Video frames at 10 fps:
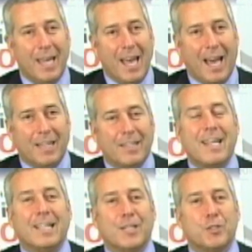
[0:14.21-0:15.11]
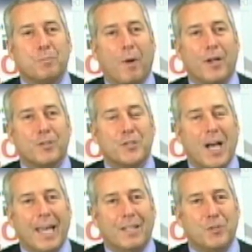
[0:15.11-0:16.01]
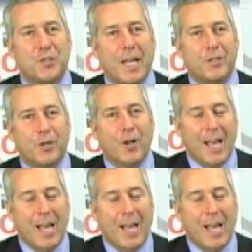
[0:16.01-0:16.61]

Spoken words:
at the TELUS Spark Science Centre.